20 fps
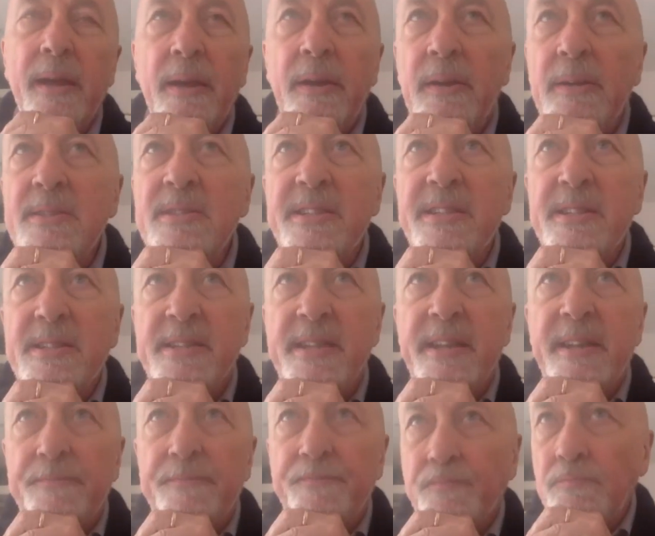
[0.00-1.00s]
since
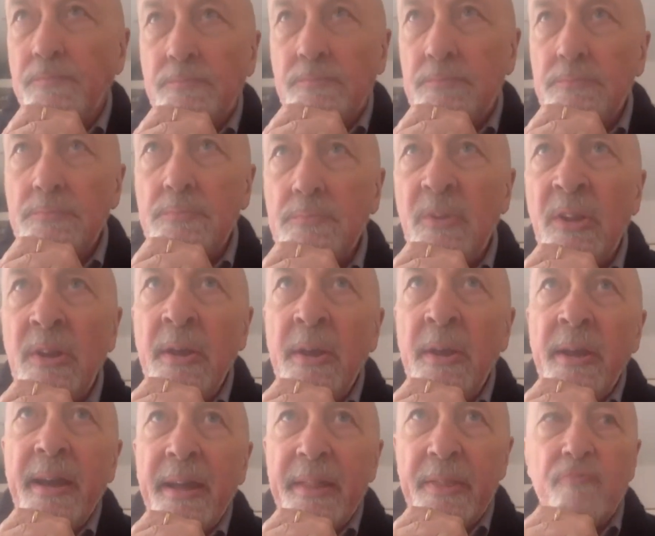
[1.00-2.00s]
then,
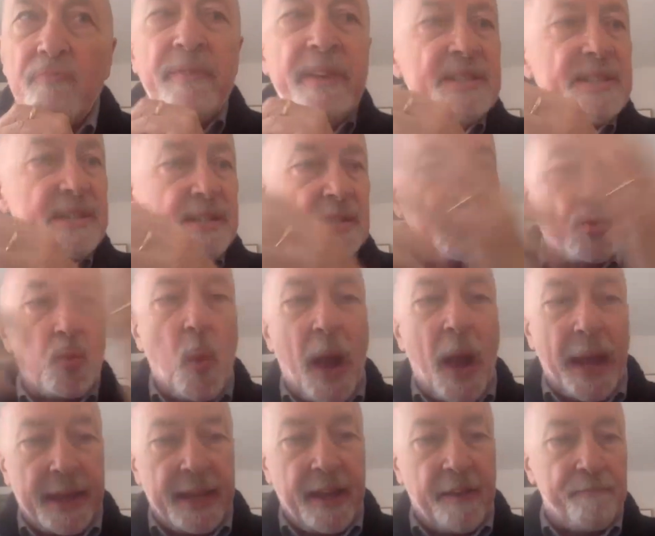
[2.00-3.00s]
and the reasons
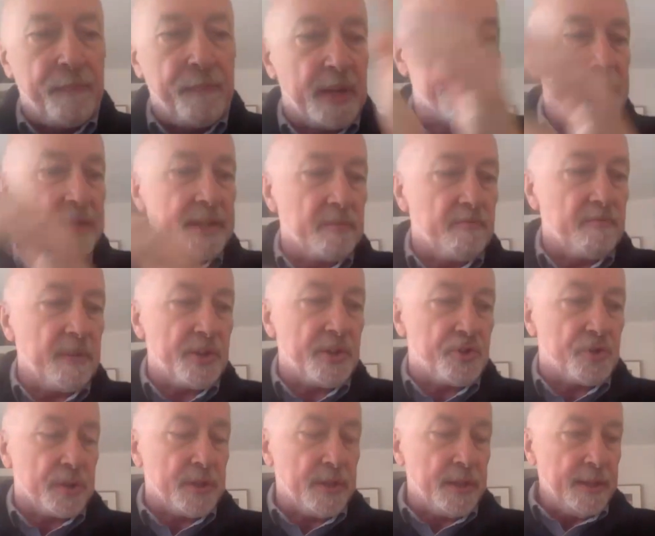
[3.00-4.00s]
why governments in the
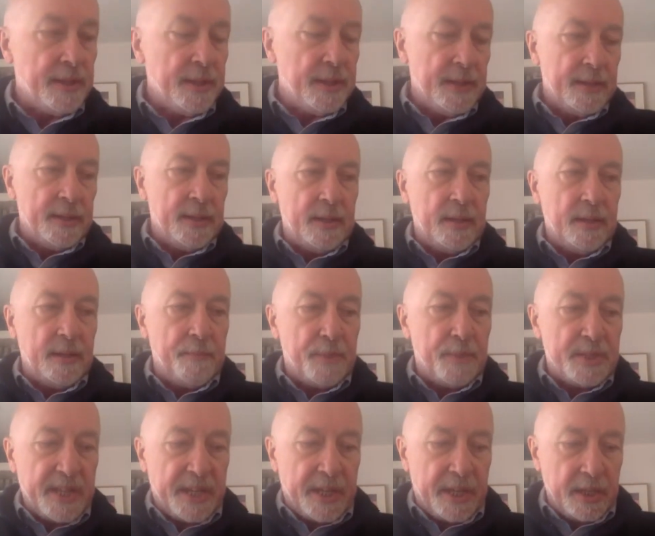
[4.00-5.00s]
region, in
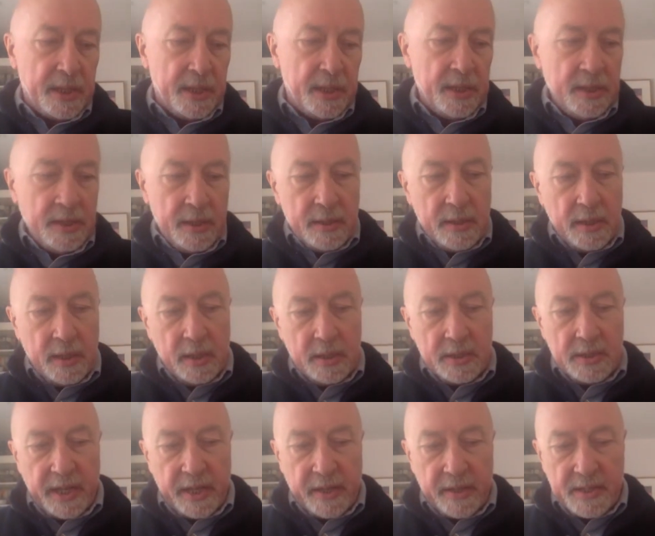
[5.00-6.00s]
particular,
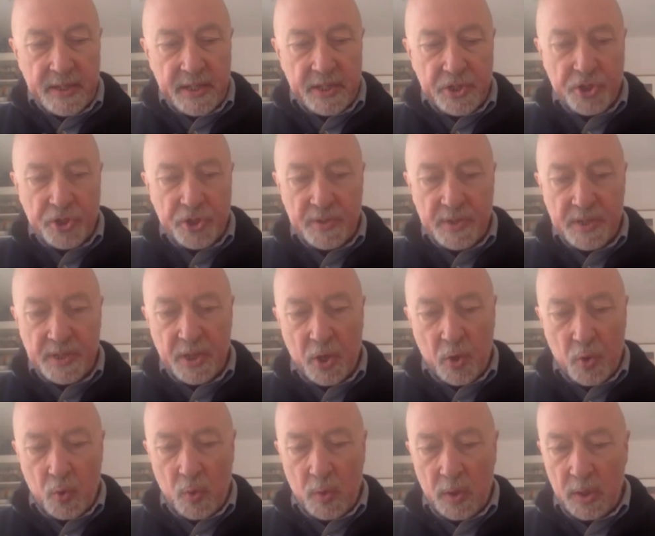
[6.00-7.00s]
take this issue
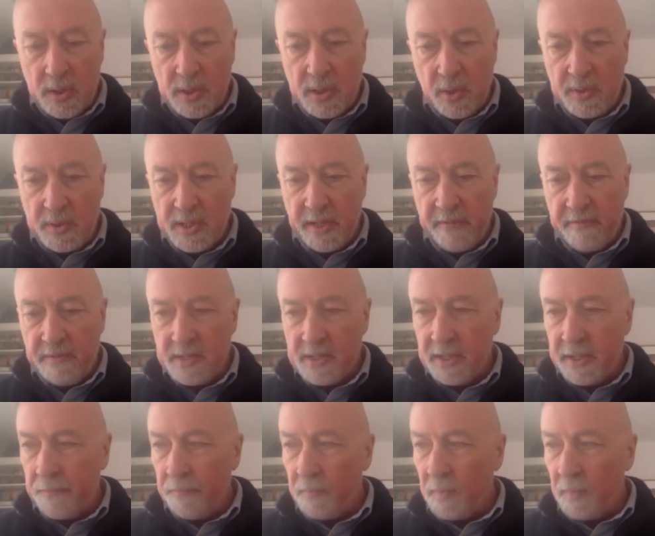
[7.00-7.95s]
so seriously.